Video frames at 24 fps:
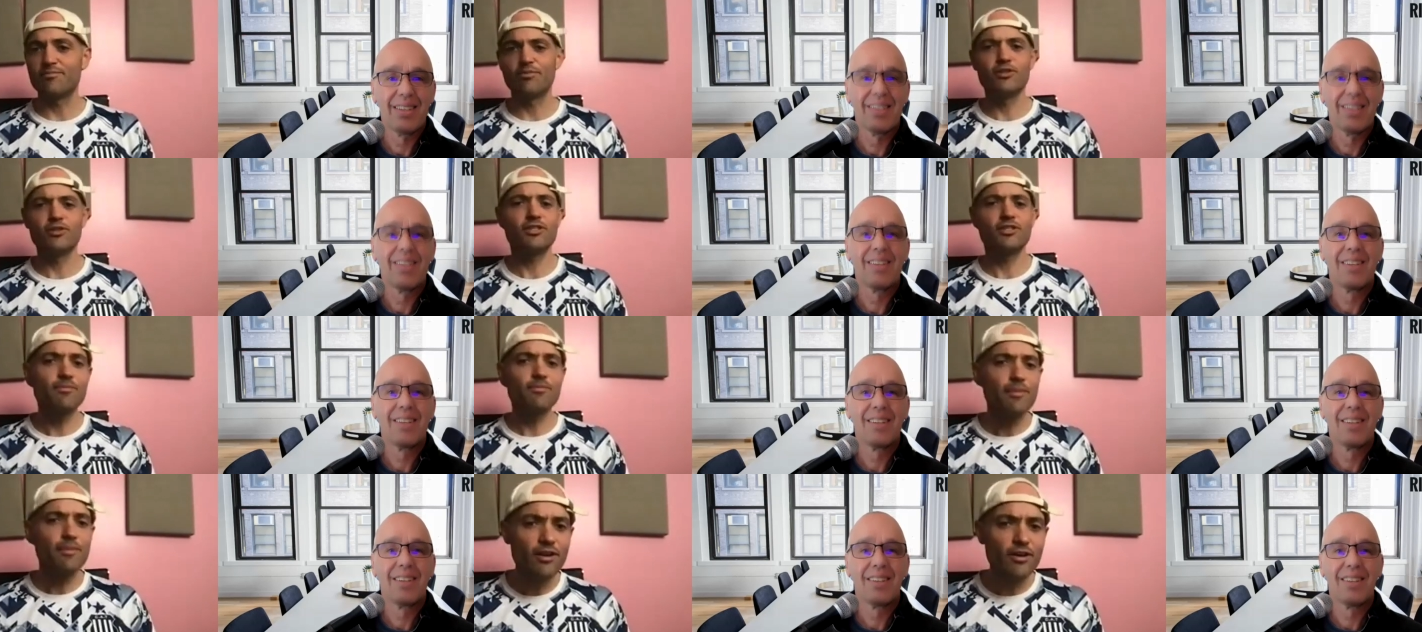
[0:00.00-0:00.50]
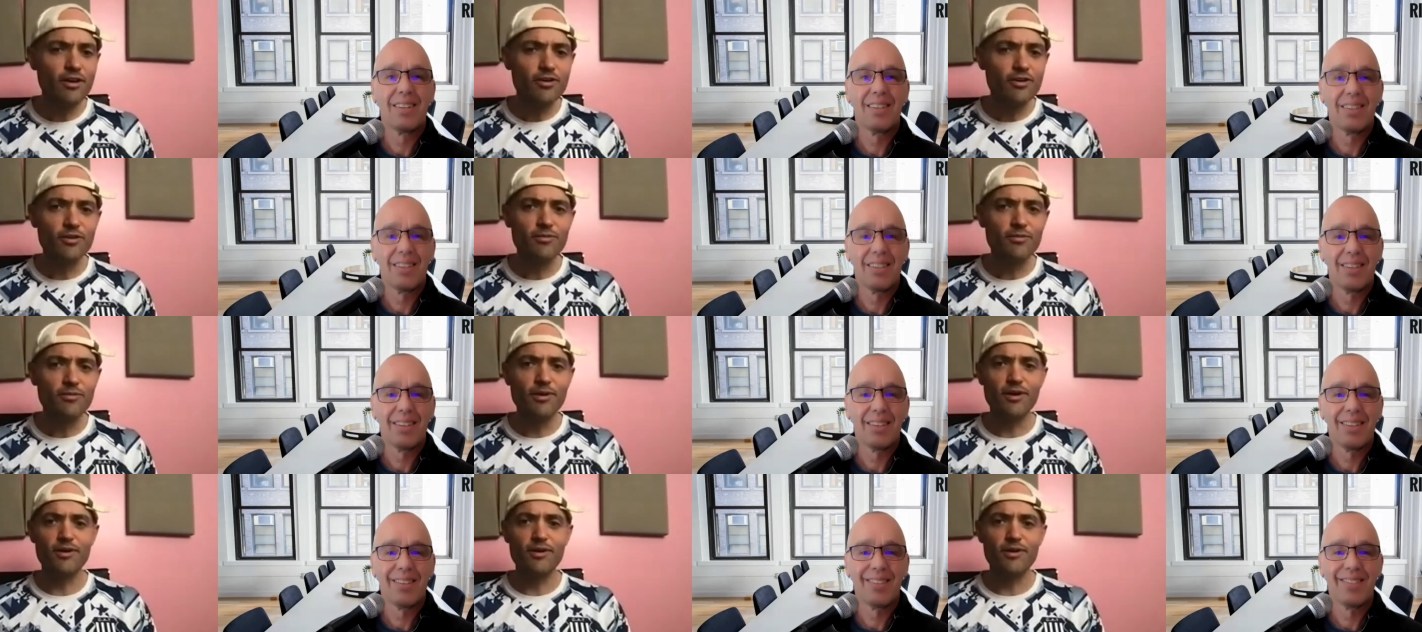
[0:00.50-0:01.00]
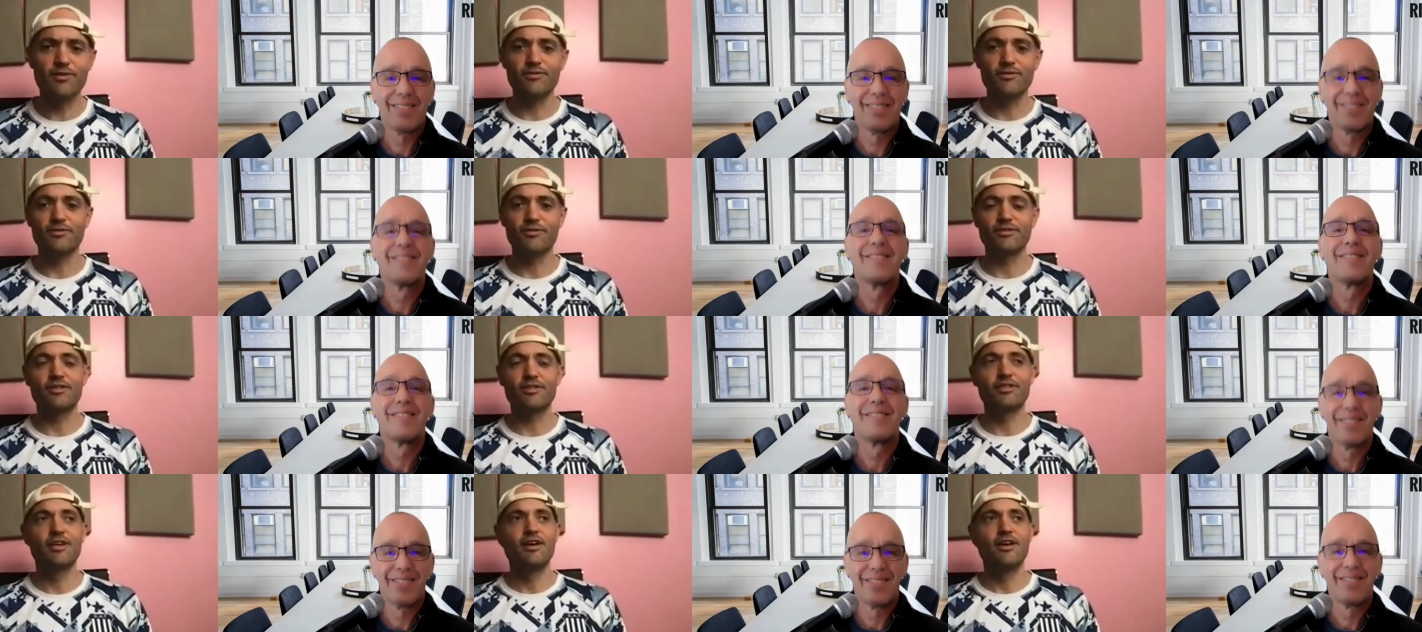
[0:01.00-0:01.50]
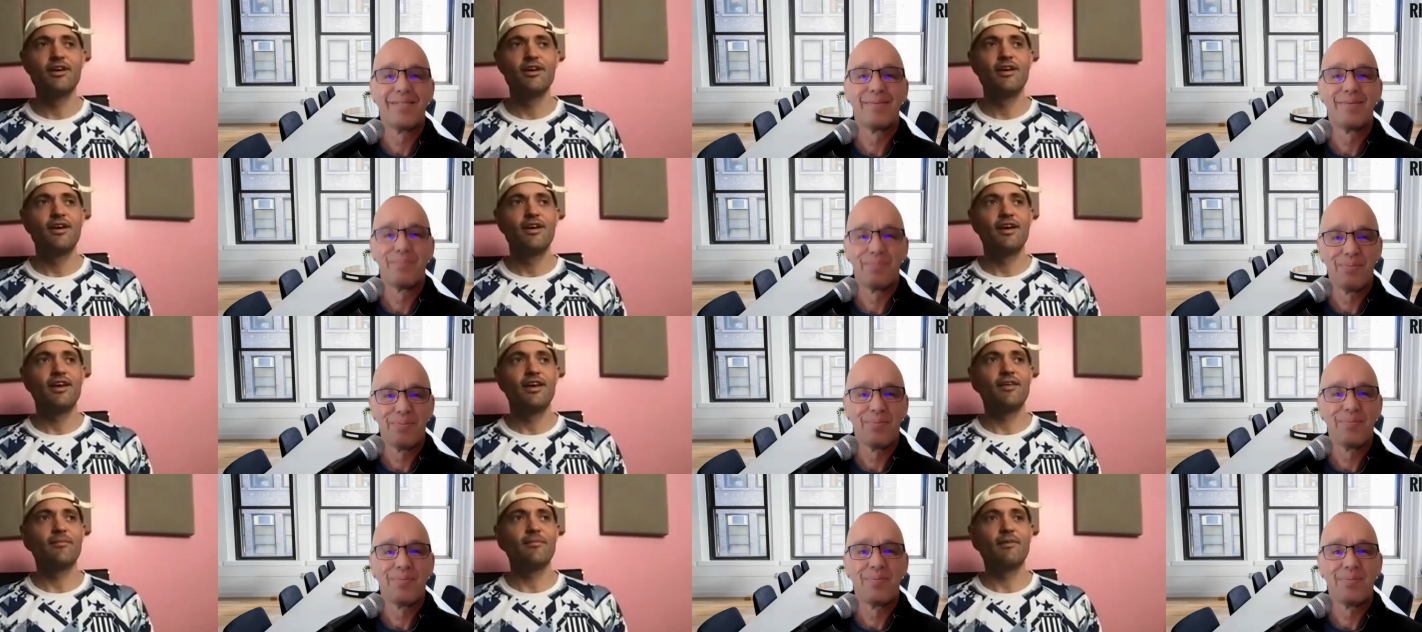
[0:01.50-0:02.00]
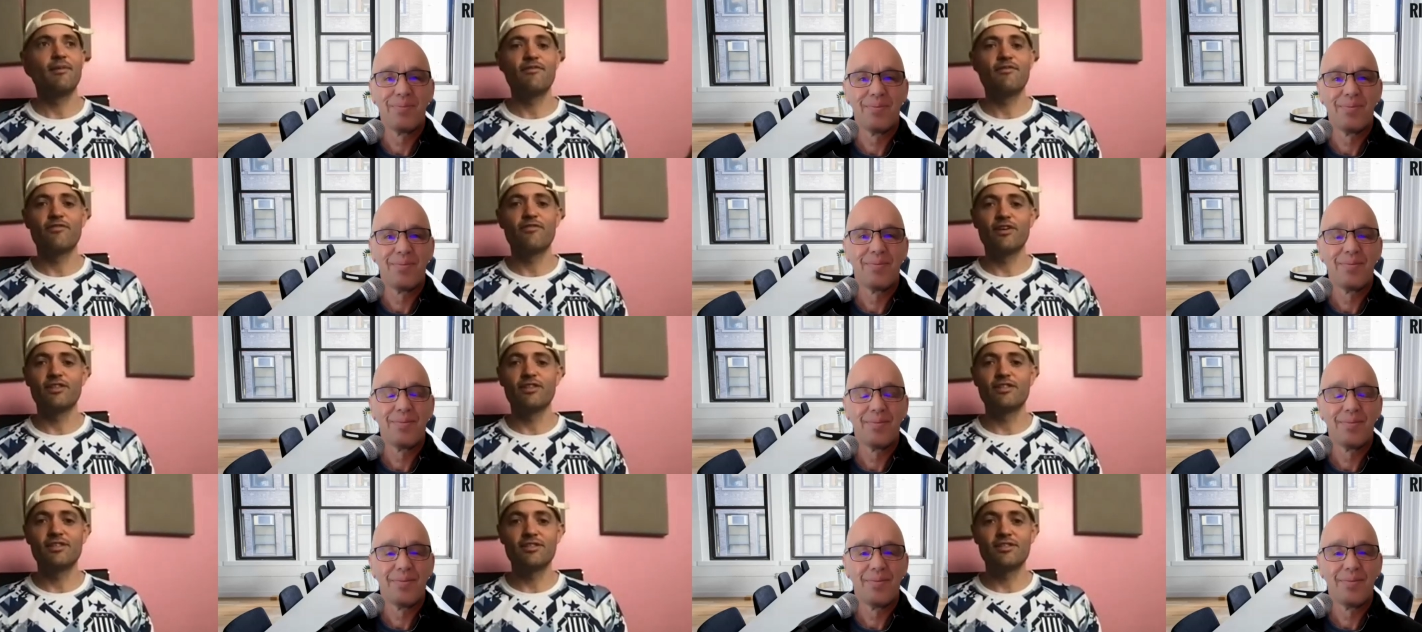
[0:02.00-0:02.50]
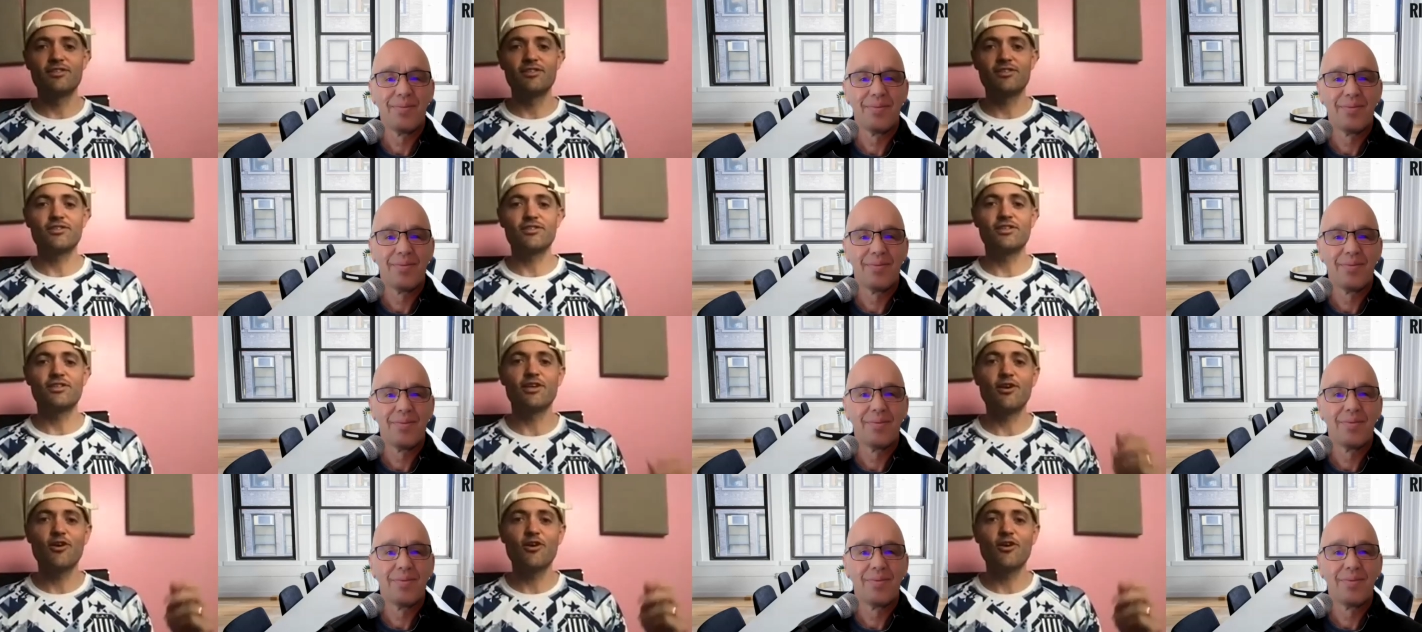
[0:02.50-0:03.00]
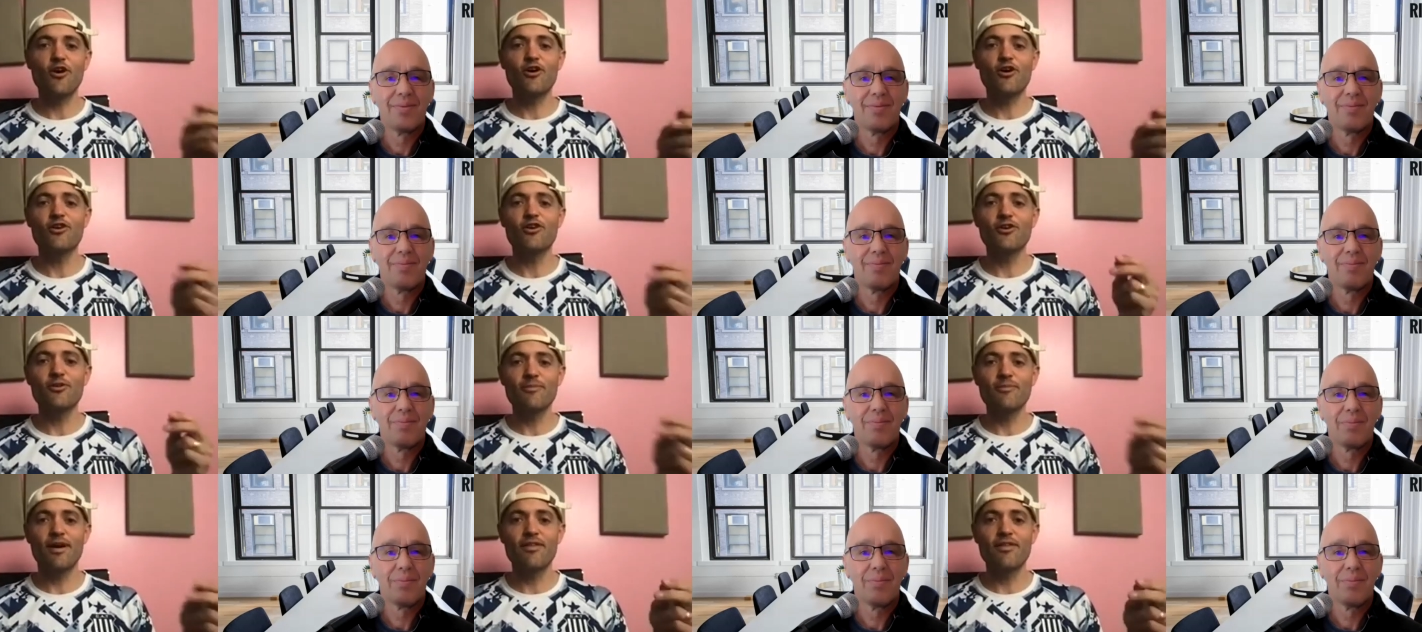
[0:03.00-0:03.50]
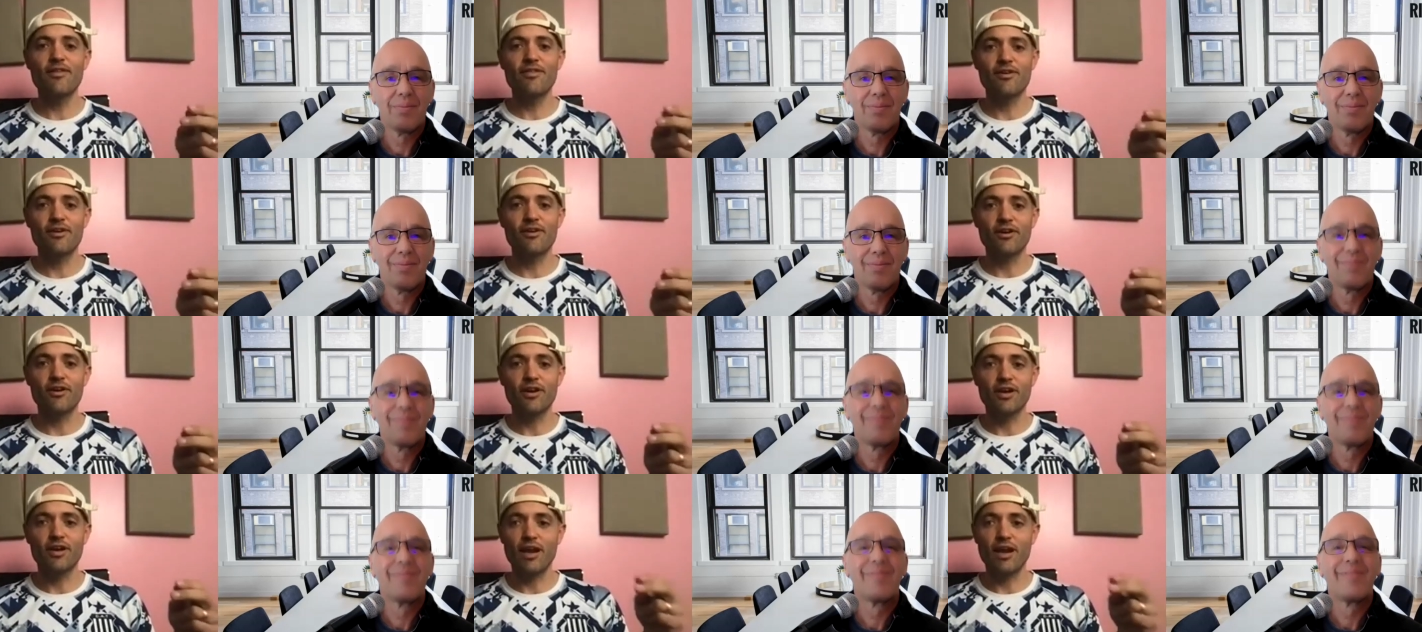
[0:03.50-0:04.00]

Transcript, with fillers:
Speaker 1: put some meat on your bones. And then my friend's sister said, call your mother.